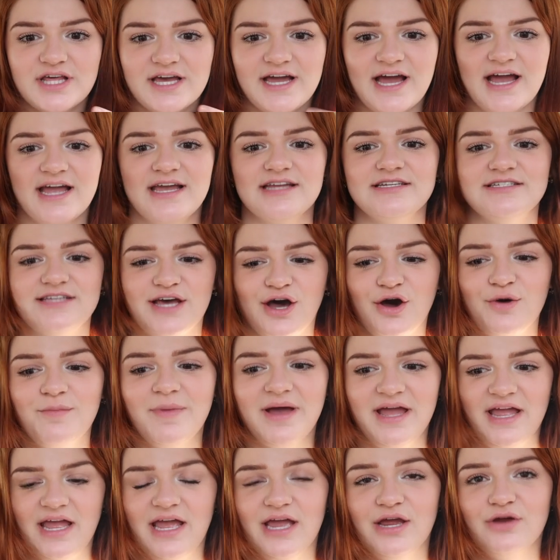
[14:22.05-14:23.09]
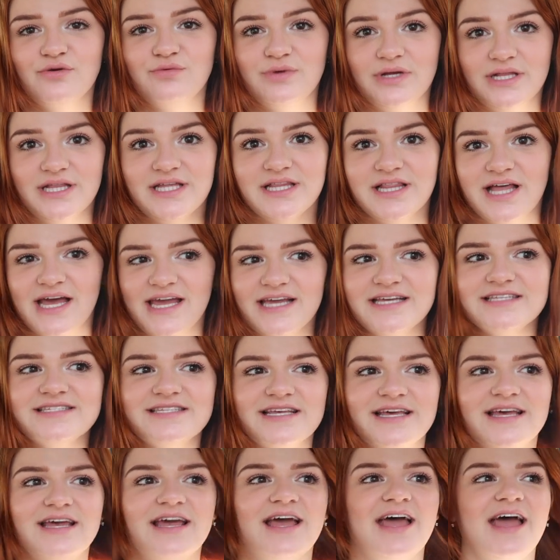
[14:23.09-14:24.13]
Like I can tell my hair really likes
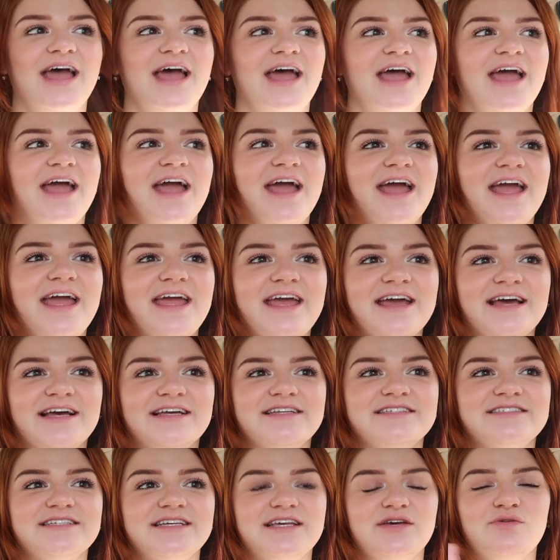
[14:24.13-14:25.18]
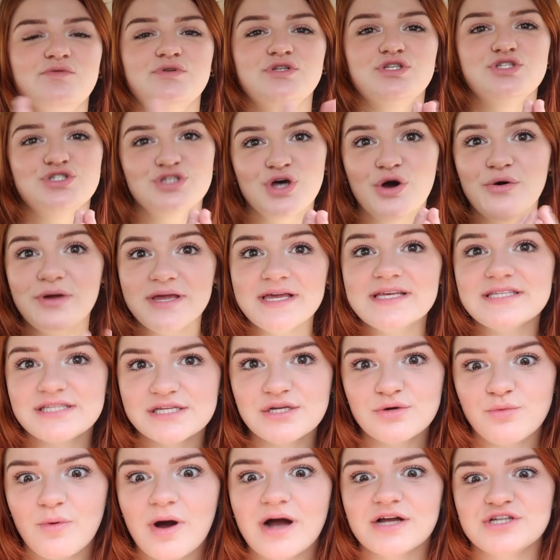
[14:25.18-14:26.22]
it. And it was so easy
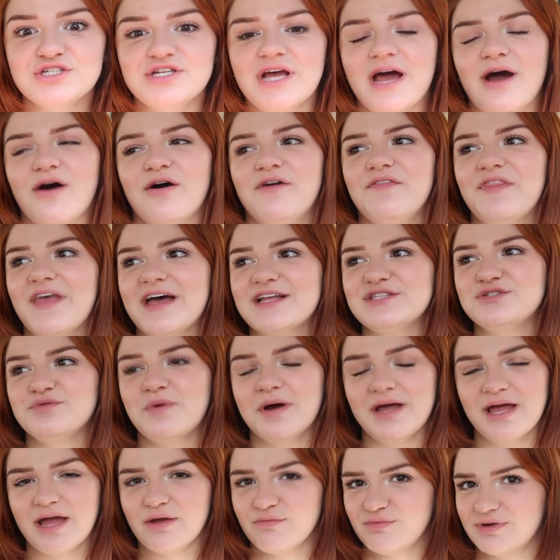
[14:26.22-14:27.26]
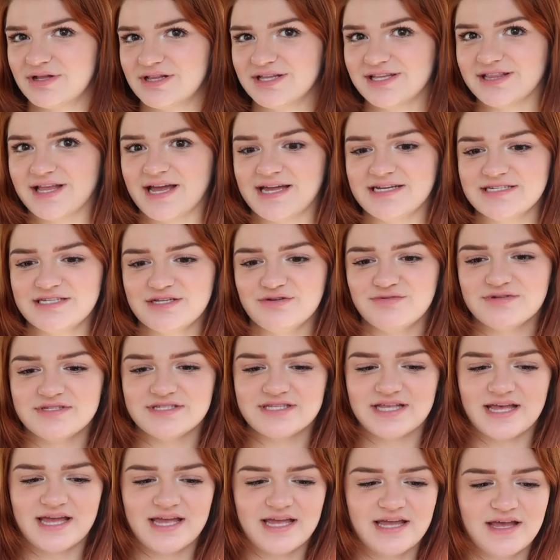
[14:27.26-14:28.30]
to wash out, and that's why I really liked it. It
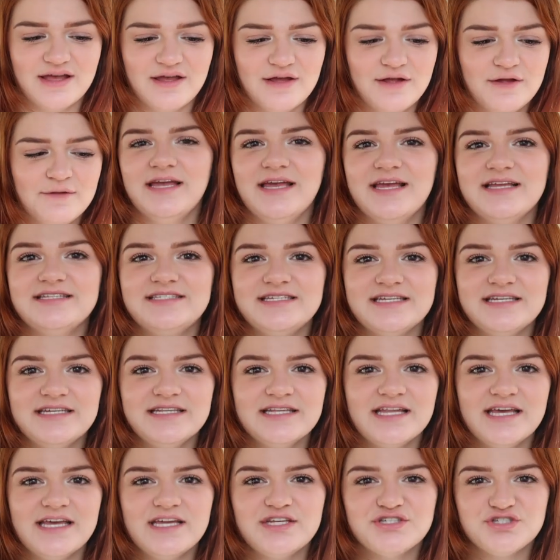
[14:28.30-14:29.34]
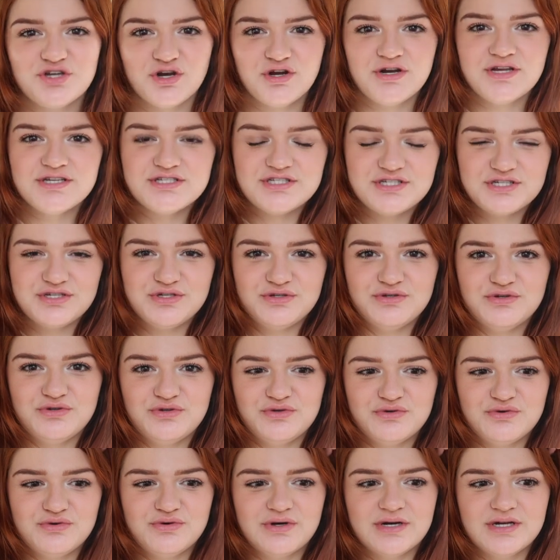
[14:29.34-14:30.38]
was like, it didn't like turn
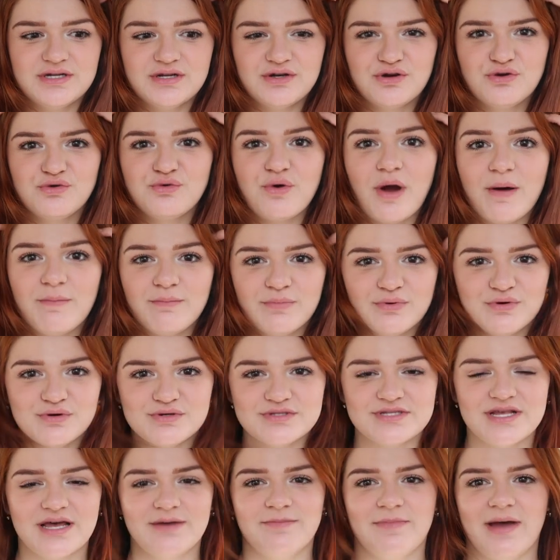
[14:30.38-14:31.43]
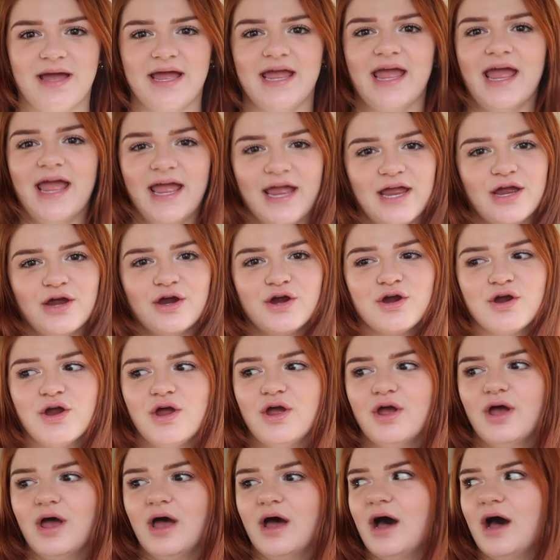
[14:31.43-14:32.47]
into crumbles on my hair
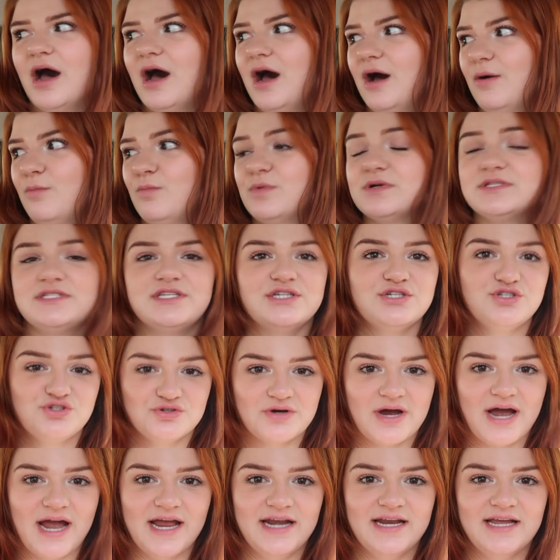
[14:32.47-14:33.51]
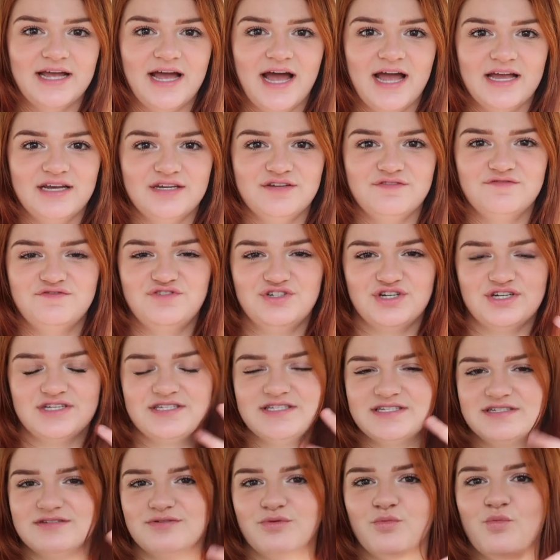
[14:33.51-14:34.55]
once it dried. It kind of
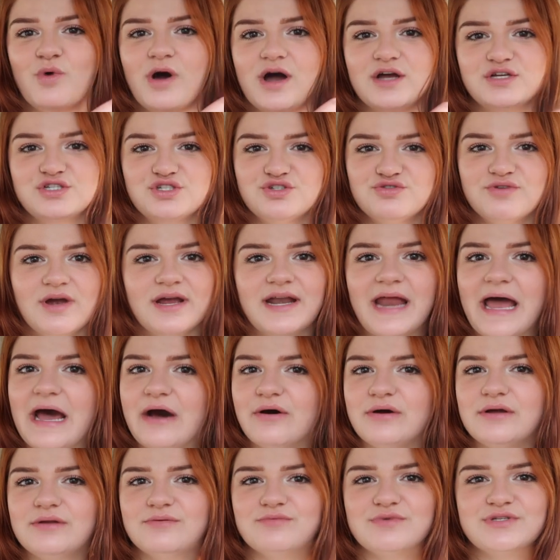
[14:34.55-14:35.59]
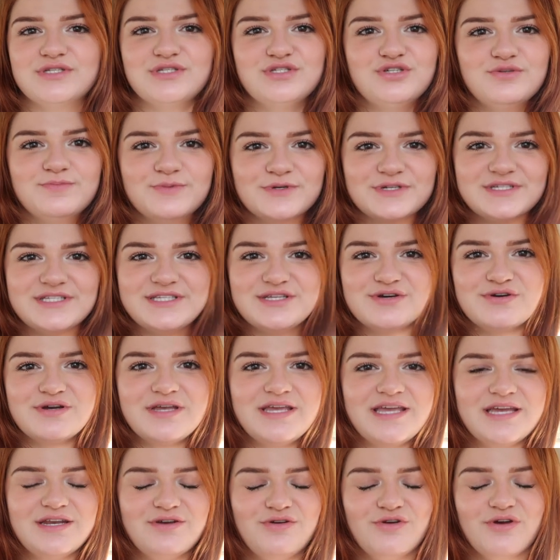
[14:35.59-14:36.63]
just washed right out and was super
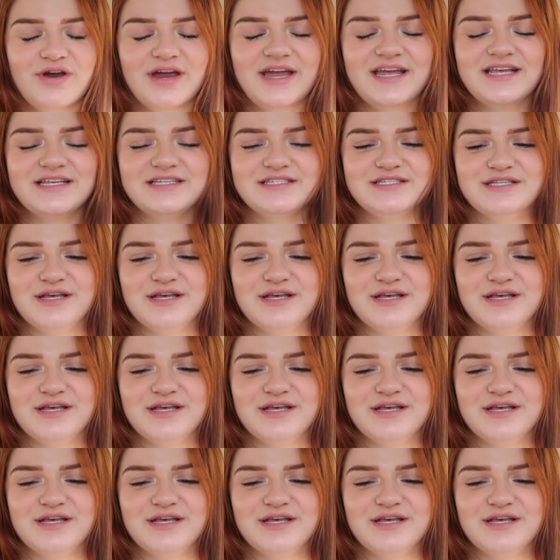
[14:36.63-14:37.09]
silky and great.